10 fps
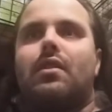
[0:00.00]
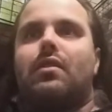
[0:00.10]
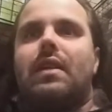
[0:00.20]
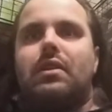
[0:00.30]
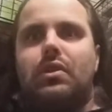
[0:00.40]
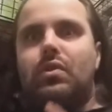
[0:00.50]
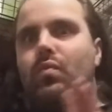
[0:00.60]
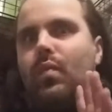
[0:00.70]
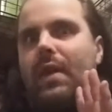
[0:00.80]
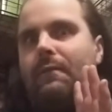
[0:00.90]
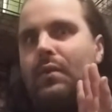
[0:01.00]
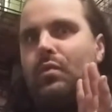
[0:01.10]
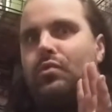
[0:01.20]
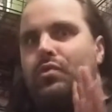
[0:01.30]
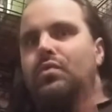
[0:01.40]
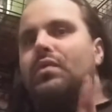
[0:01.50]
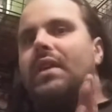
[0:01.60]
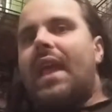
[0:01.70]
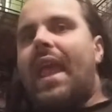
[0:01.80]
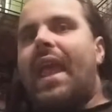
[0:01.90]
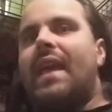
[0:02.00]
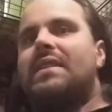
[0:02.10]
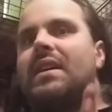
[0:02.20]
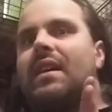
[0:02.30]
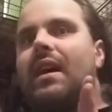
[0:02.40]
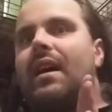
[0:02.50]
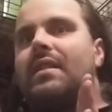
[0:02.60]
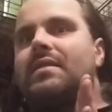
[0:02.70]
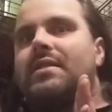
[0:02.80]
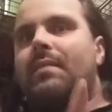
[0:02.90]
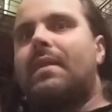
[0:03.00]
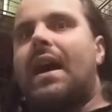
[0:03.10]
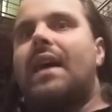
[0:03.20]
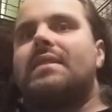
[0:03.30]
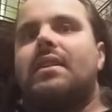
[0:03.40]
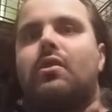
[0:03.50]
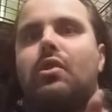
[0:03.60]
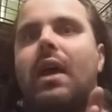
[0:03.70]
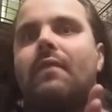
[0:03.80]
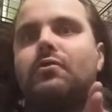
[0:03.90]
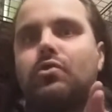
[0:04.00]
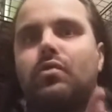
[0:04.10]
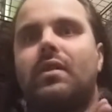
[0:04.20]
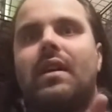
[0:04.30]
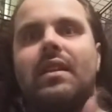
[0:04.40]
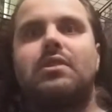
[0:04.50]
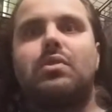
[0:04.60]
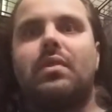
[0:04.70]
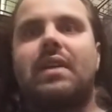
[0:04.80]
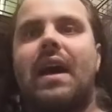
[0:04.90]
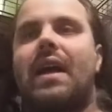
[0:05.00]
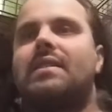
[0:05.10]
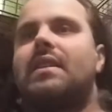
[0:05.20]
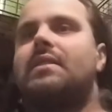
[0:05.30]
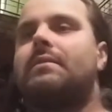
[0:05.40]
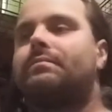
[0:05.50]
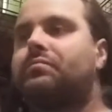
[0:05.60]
or that if you truly hate some content or you have truly an issue with content,